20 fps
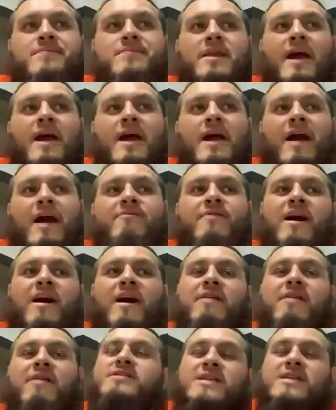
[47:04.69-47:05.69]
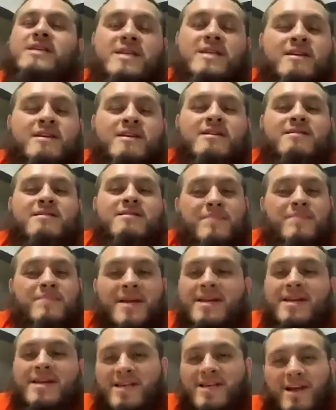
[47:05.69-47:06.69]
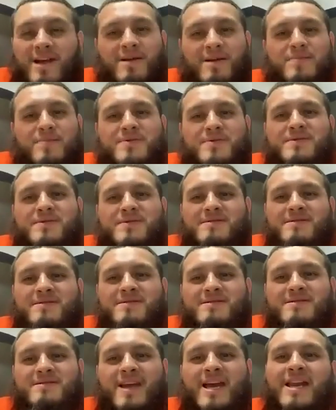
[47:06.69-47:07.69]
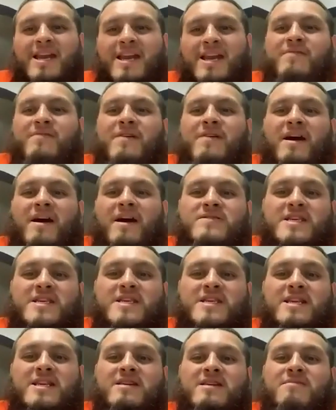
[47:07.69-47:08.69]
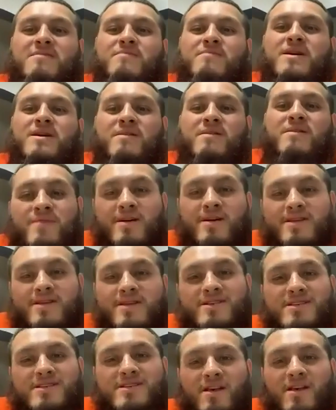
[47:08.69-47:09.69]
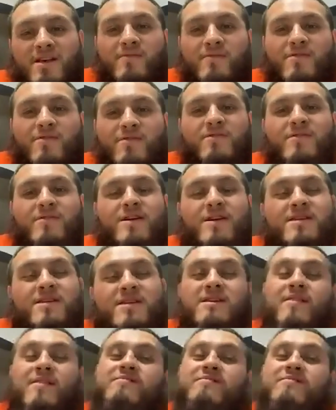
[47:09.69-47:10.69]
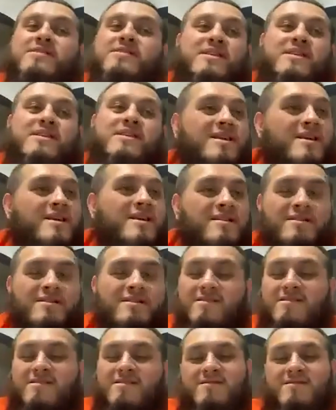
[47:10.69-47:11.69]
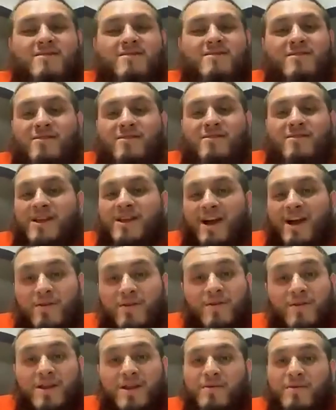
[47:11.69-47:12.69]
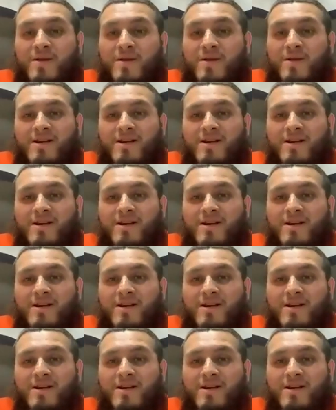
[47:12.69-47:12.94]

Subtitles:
I've seen it many times and I've seen it become very successful and I've seen it, you know, not go anywhere.